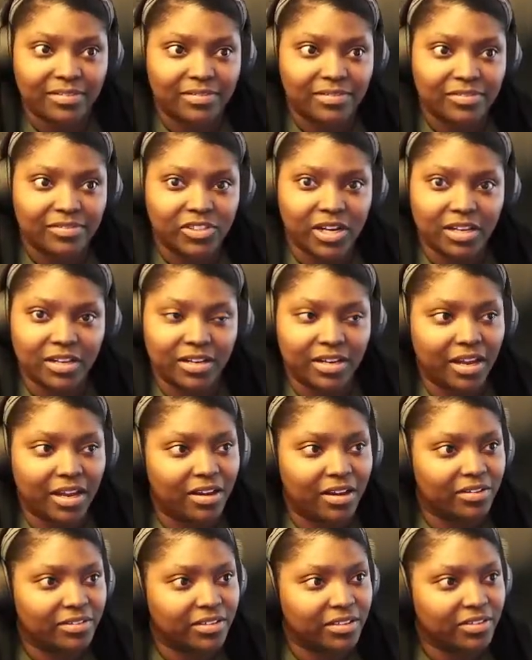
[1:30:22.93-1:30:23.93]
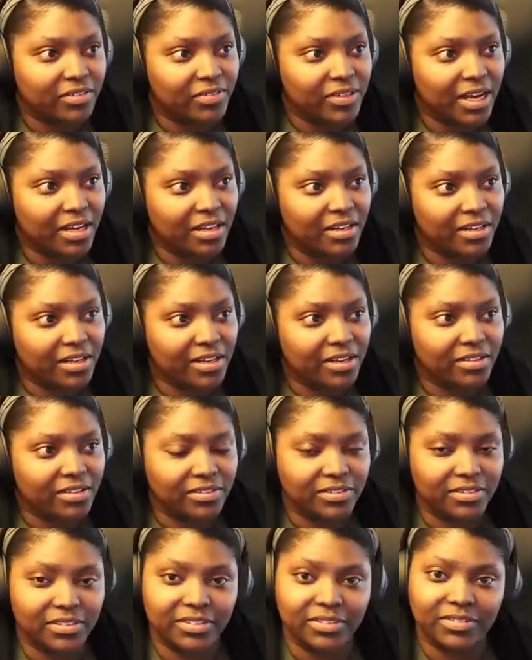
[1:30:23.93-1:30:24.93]
Try to look out. We gotta look
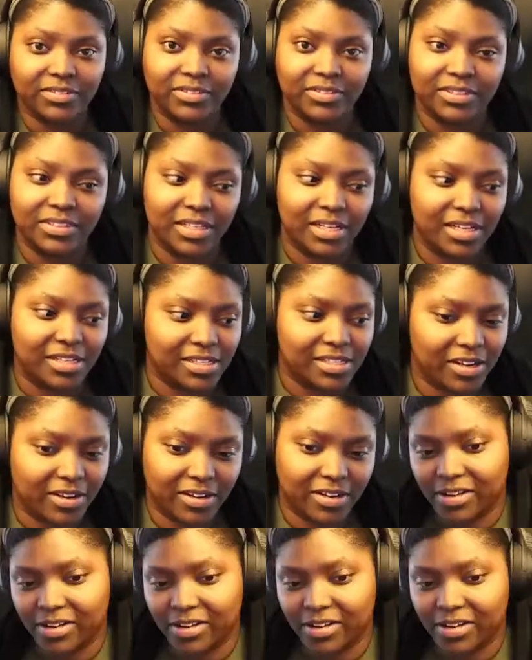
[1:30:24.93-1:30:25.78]
out. That's all right.